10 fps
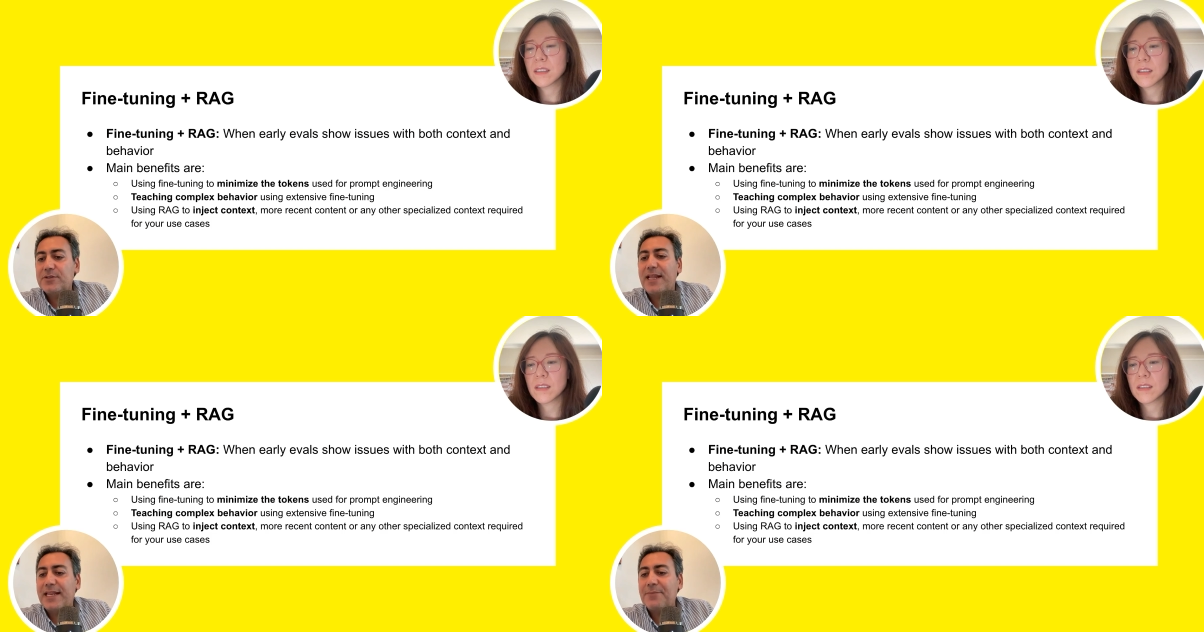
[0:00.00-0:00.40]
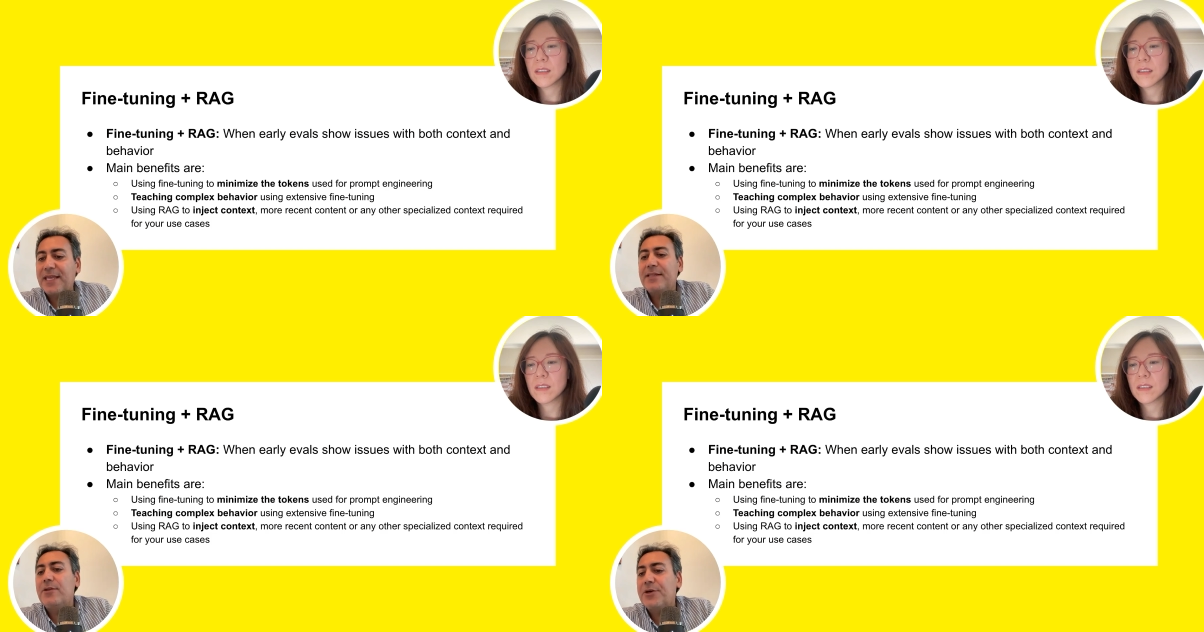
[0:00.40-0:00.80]

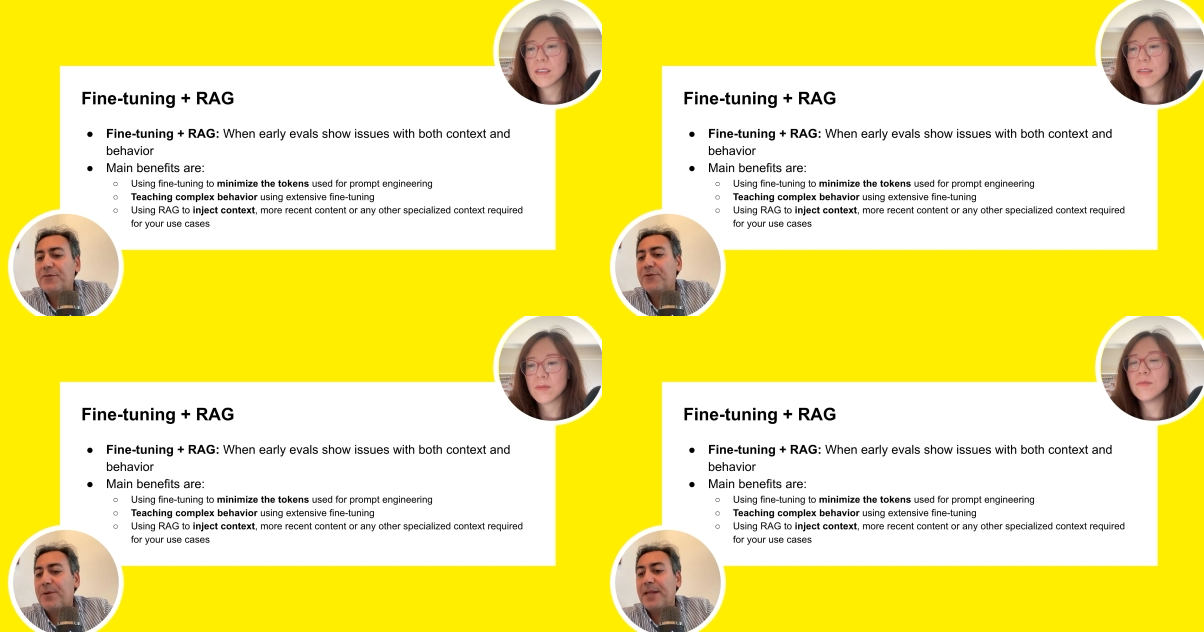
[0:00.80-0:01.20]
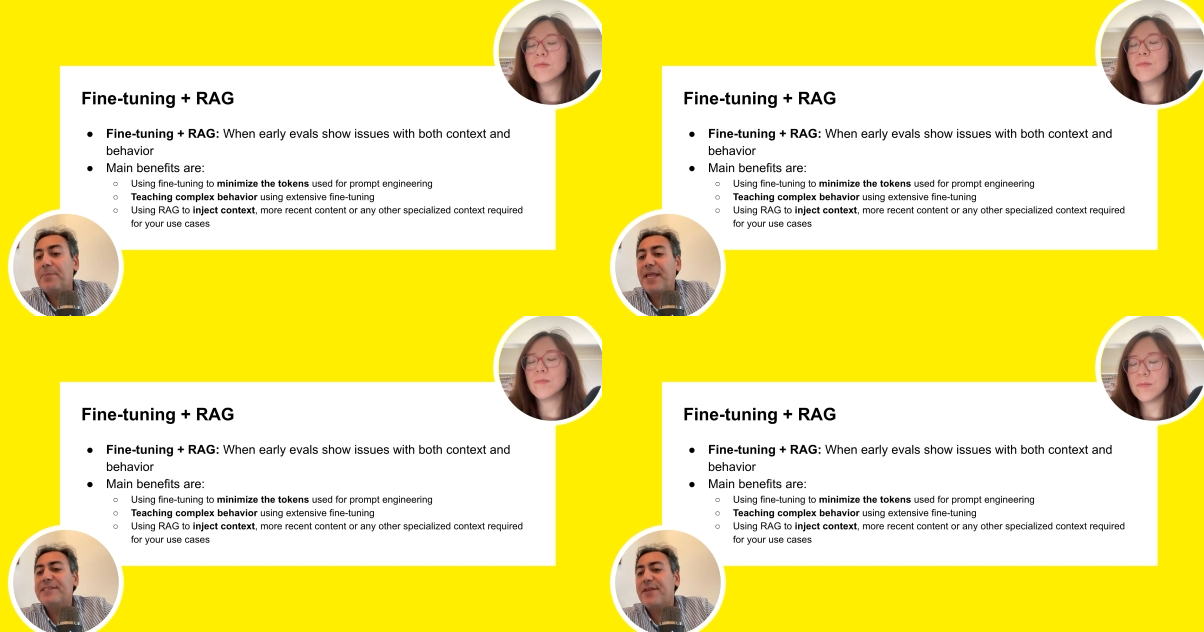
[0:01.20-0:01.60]
Speaker 1: LLM can learn from
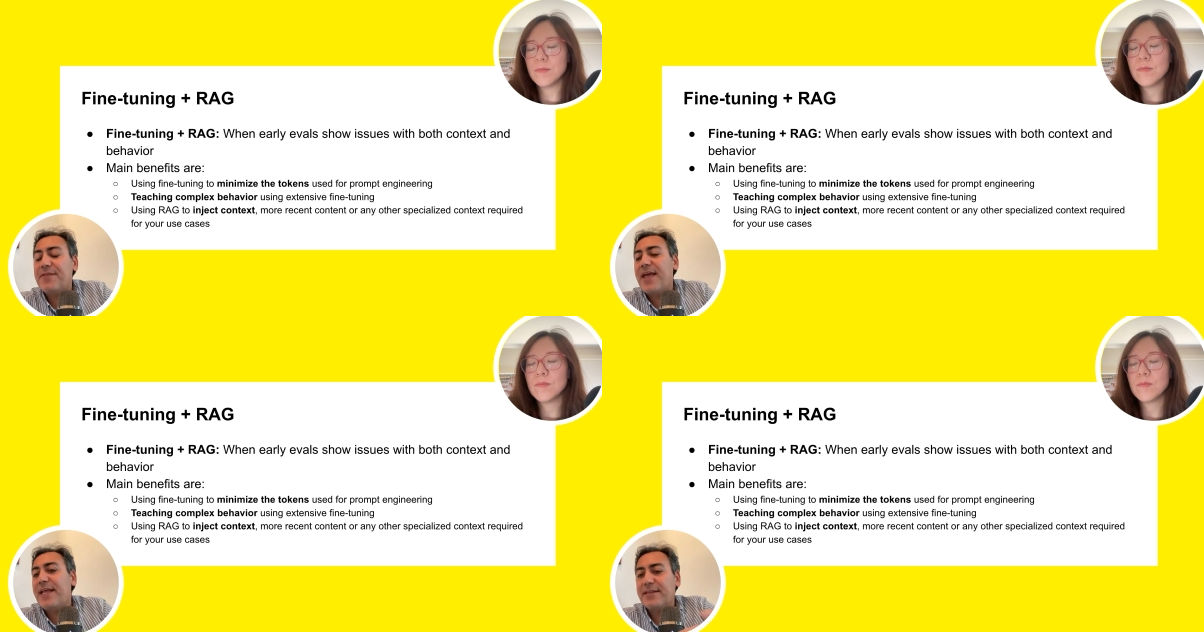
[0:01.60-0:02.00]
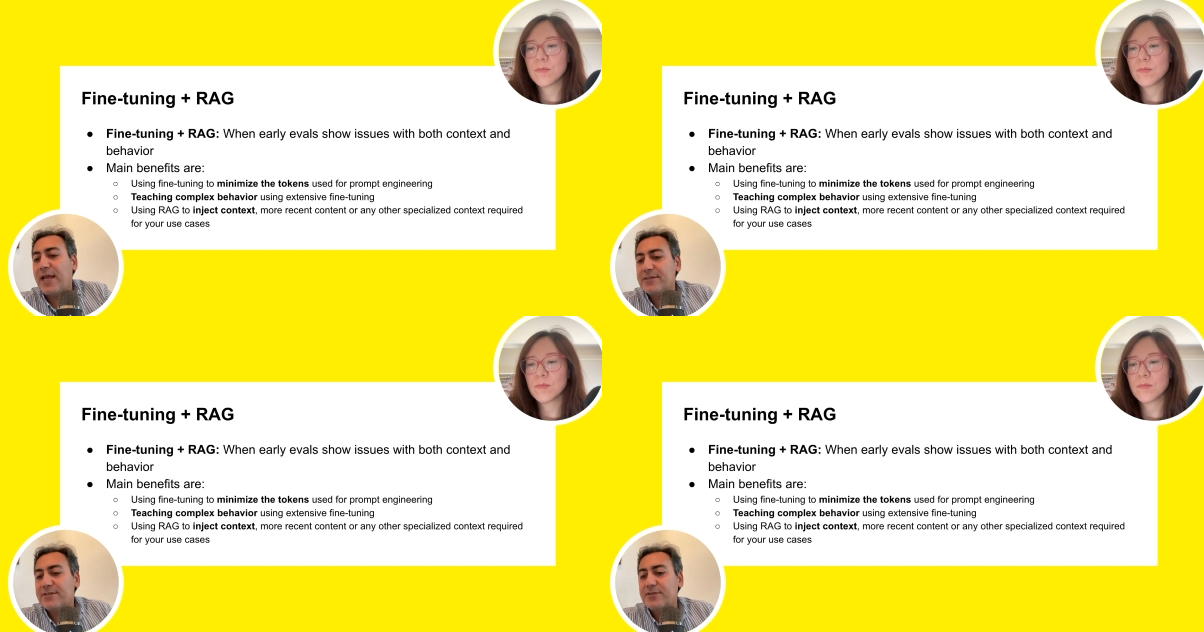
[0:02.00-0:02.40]
and mm. based on that
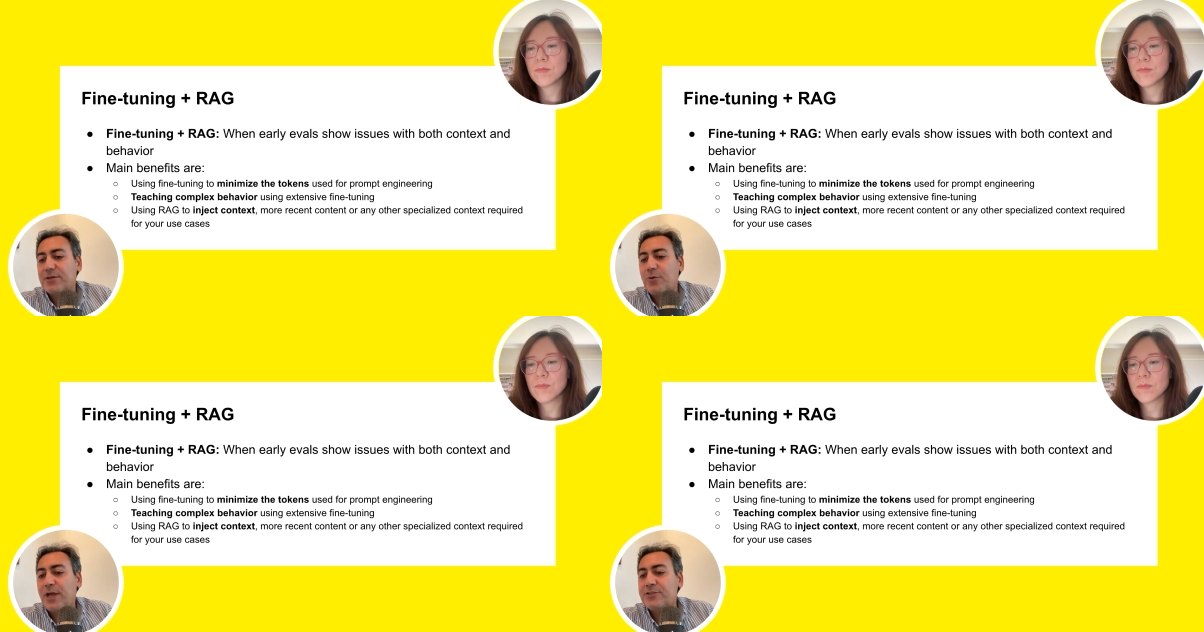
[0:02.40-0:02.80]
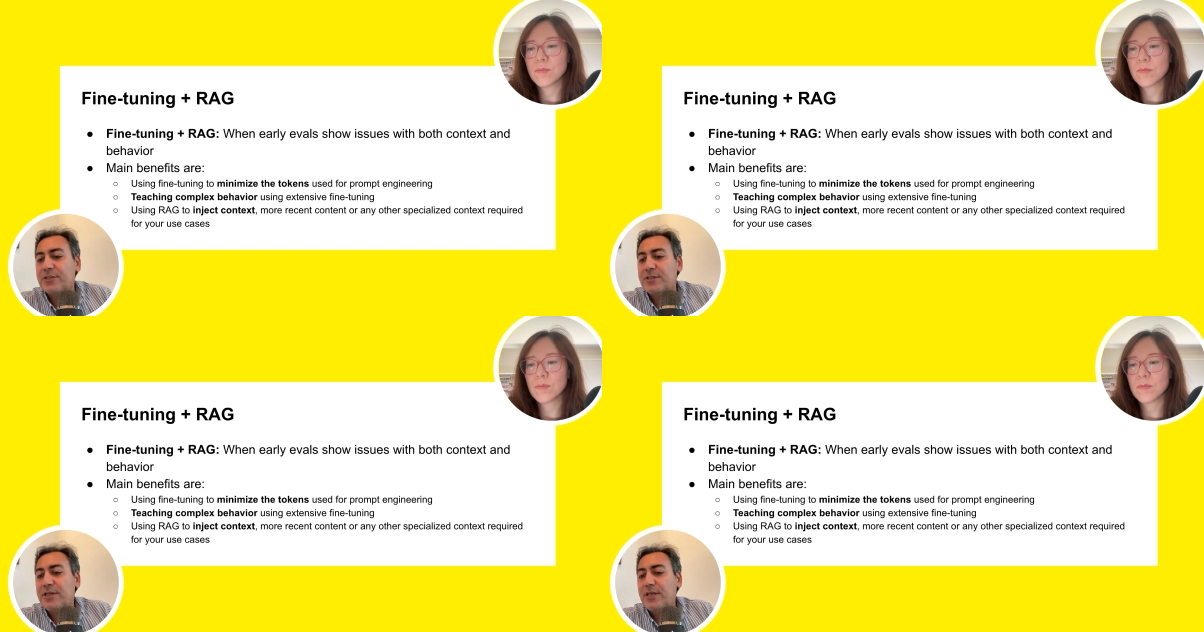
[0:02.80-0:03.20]
answer the
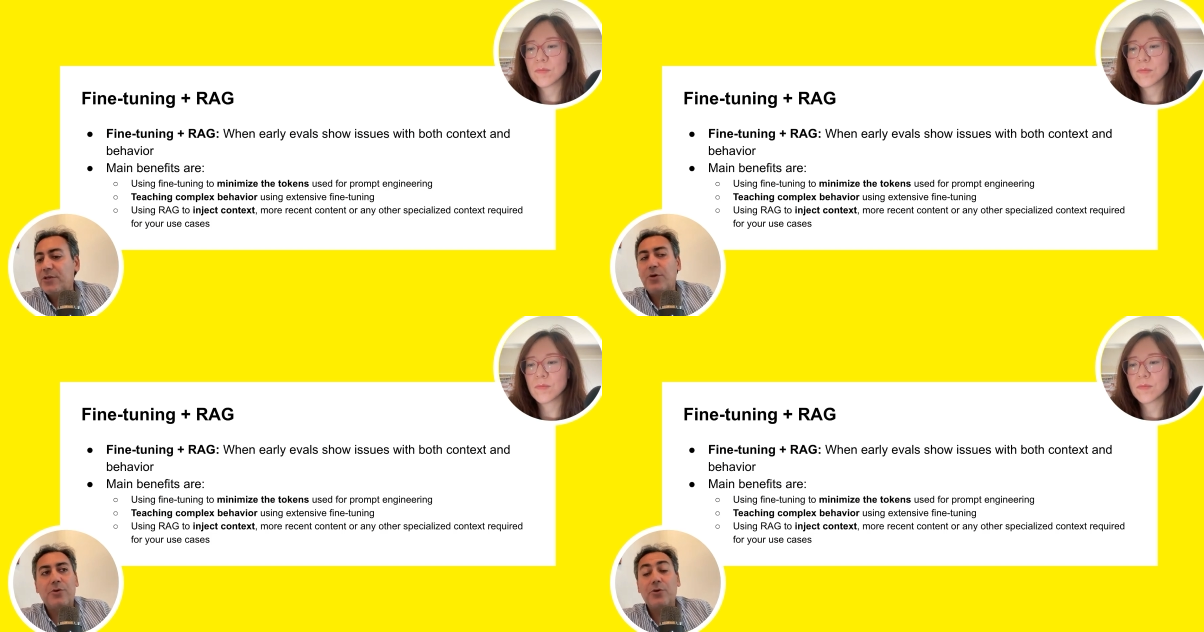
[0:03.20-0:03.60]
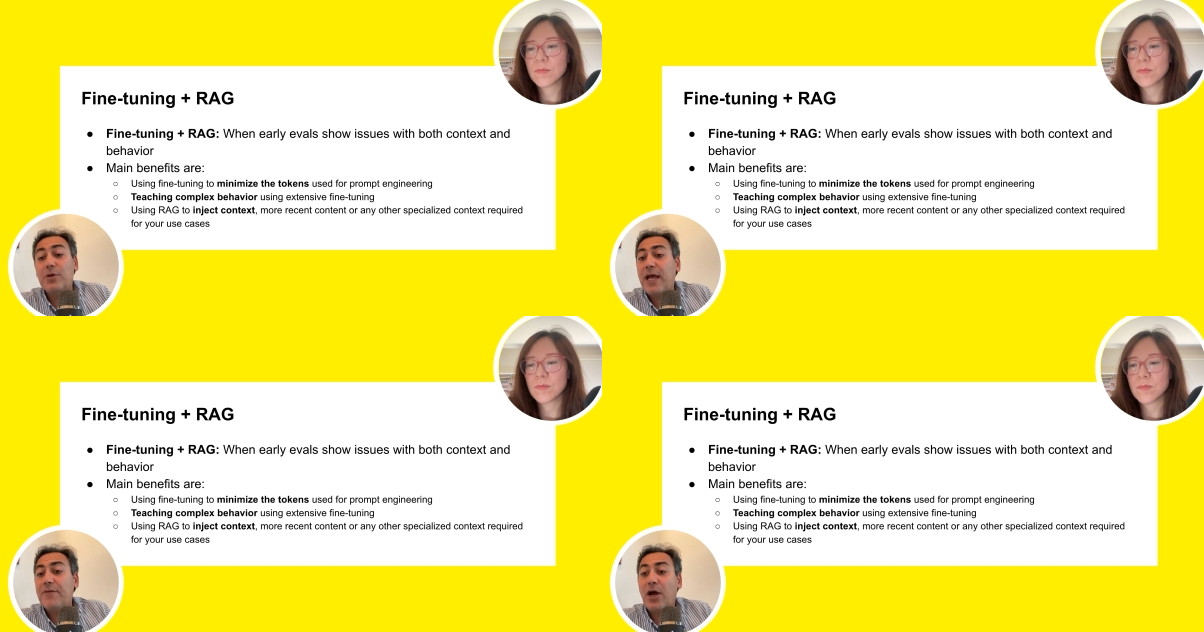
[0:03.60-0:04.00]
question you
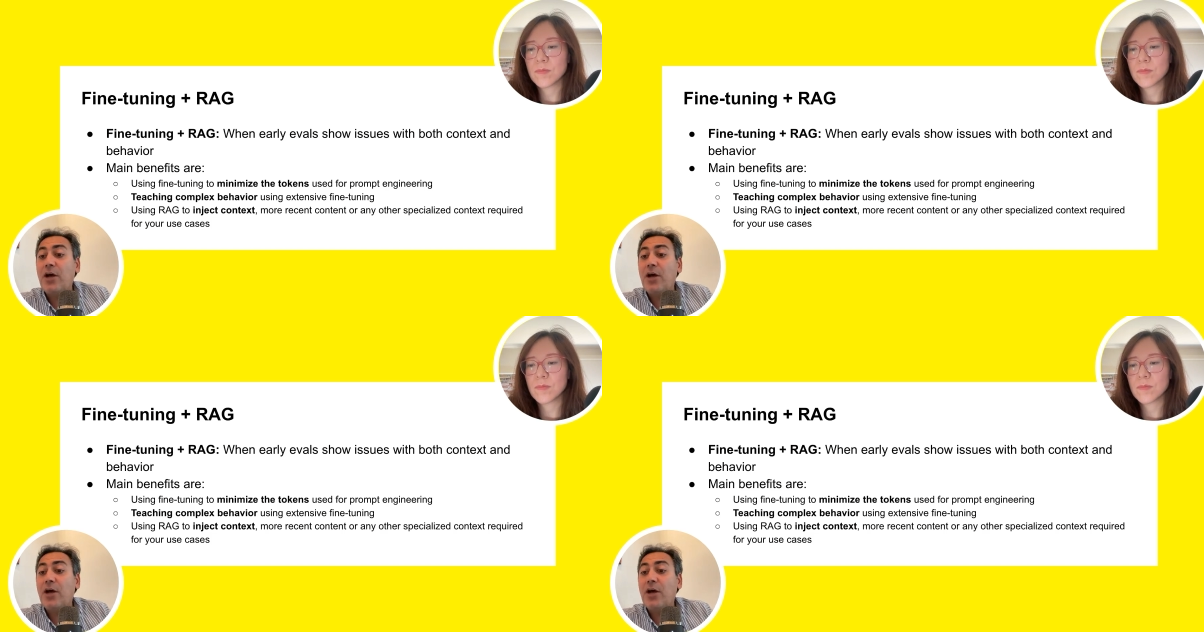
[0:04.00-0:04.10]
could have